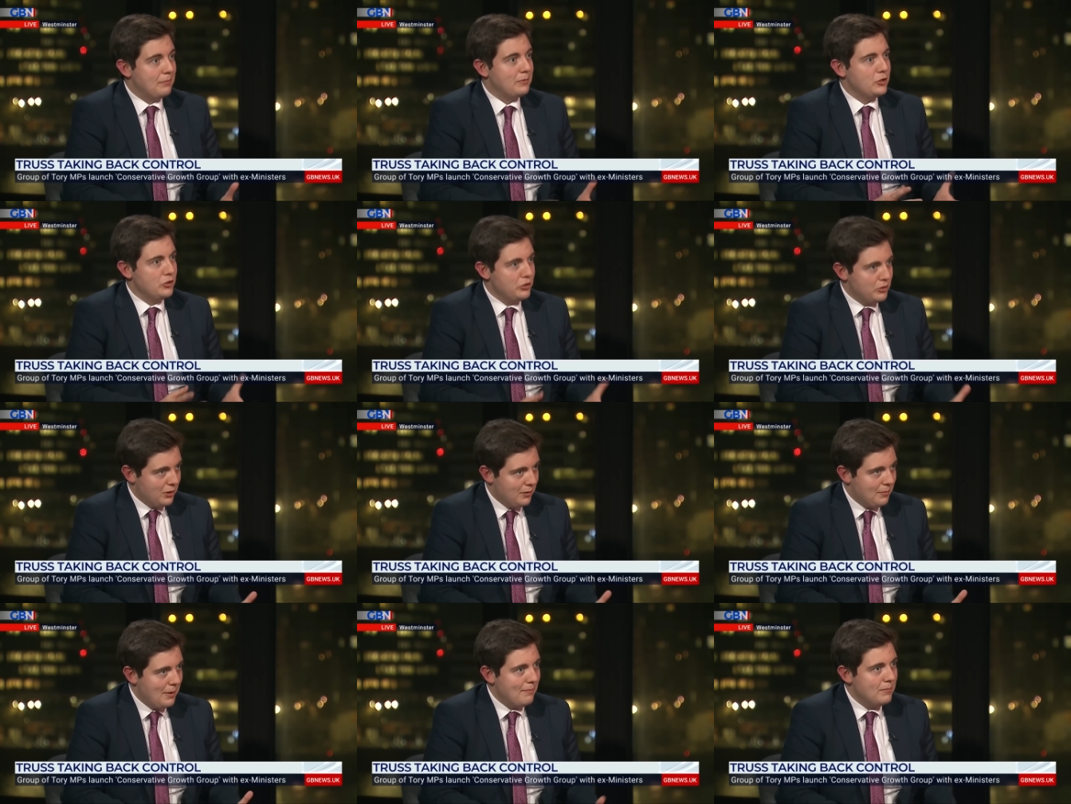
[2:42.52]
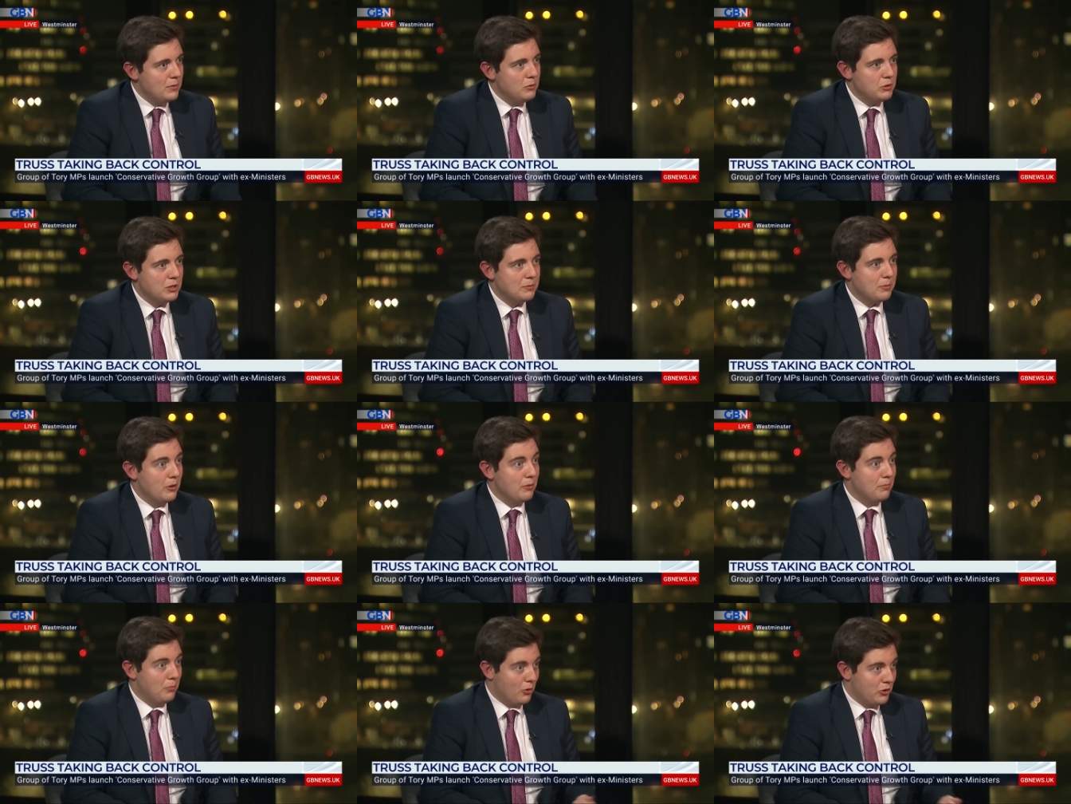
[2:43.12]
due to an amendment which
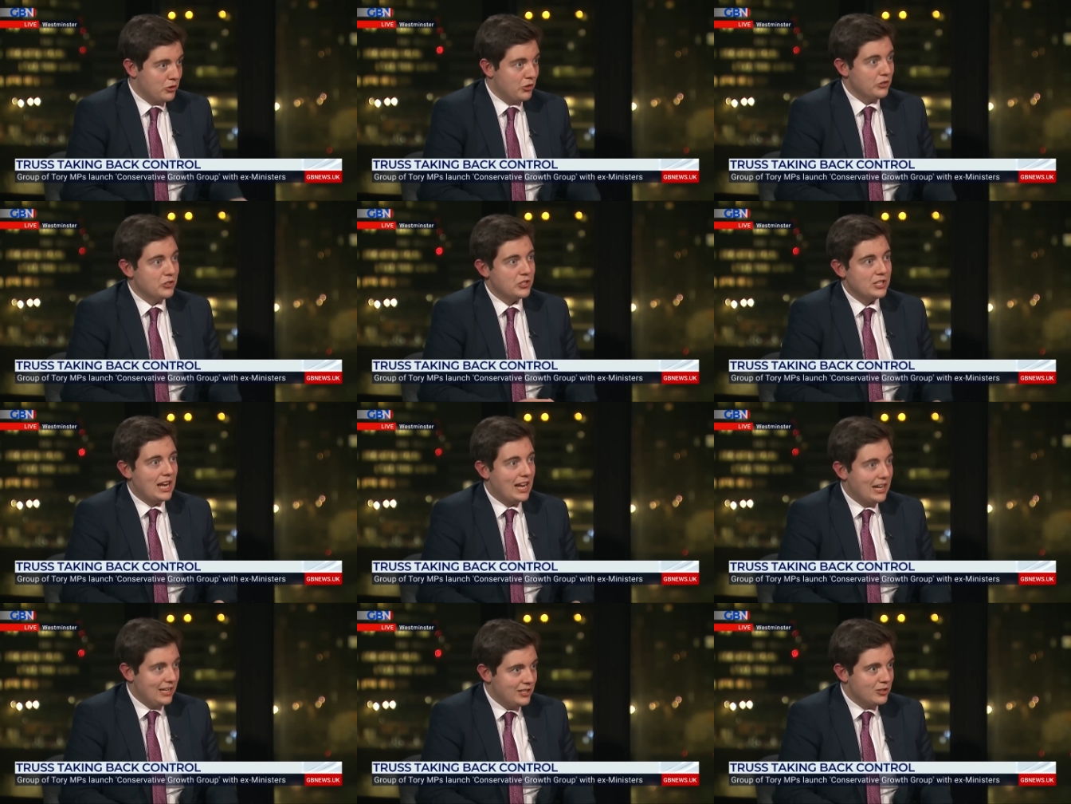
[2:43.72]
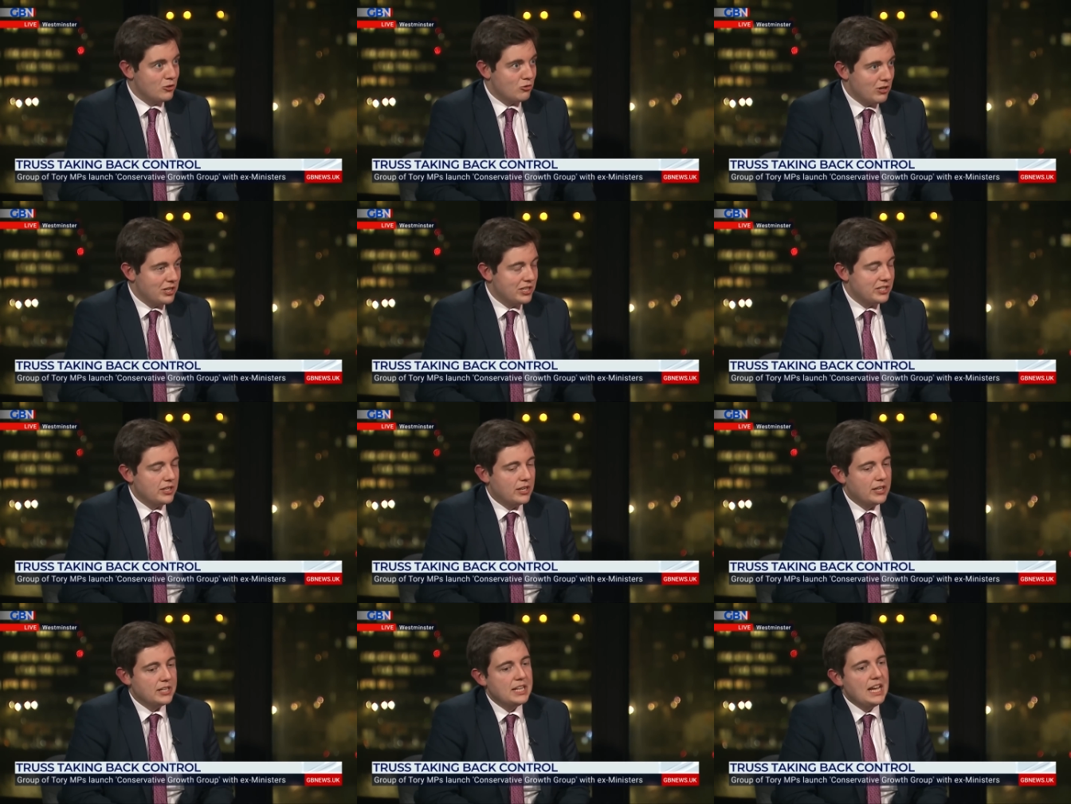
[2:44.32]
both Boris Johnson yeah. and Liz Truss
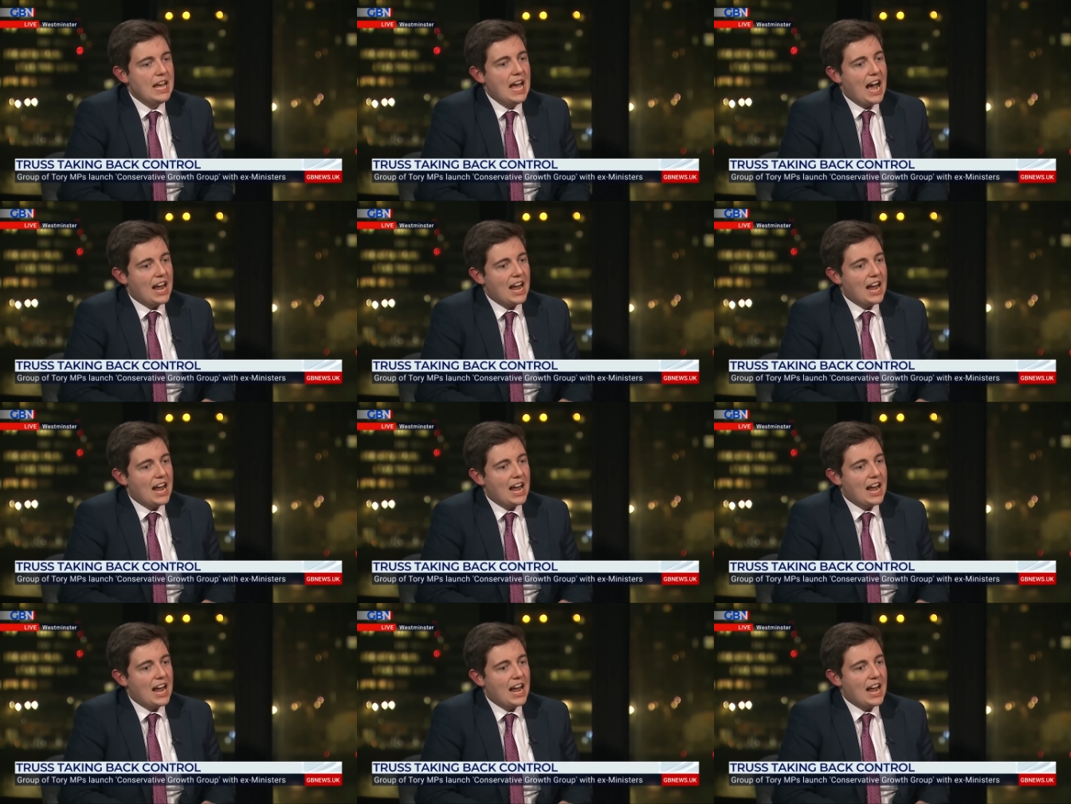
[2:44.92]
signed.